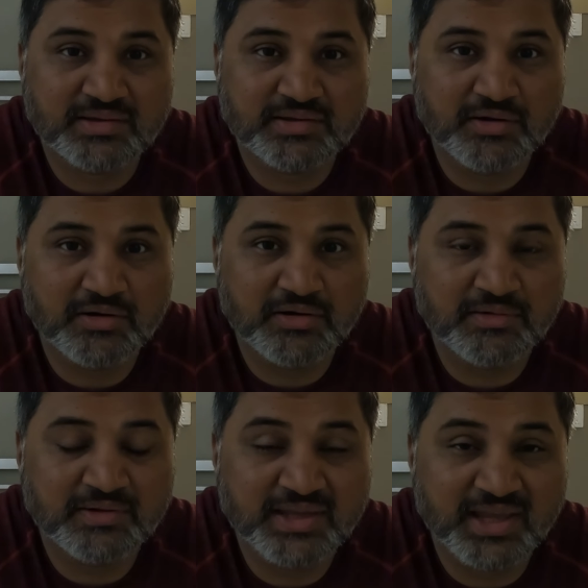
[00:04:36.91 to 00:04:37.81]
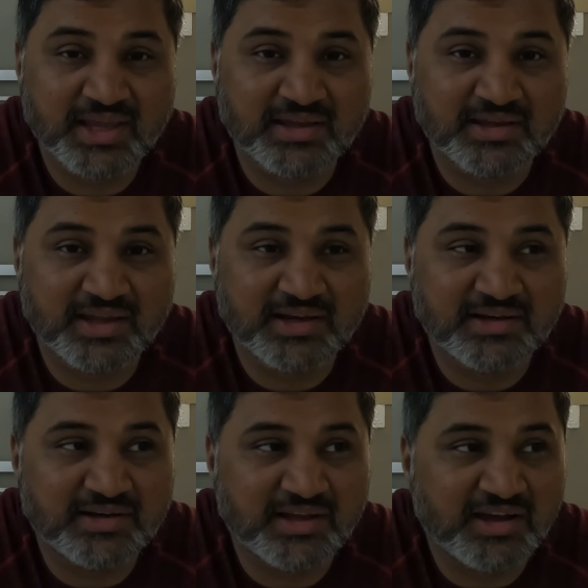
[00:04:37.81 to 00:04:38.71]
so yeah
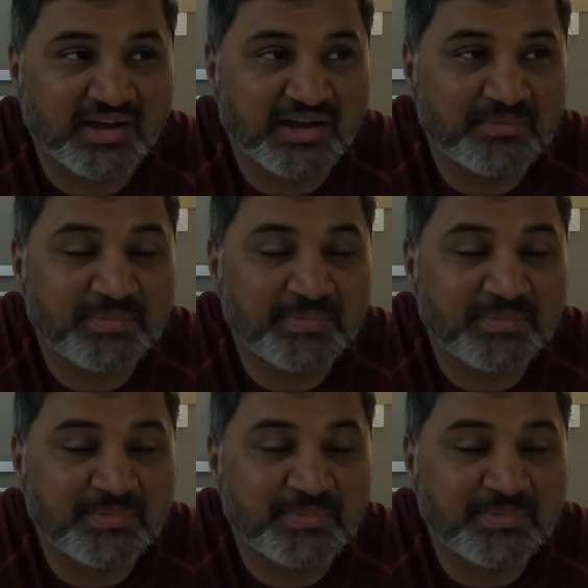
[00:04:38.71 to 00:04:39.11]
and uh,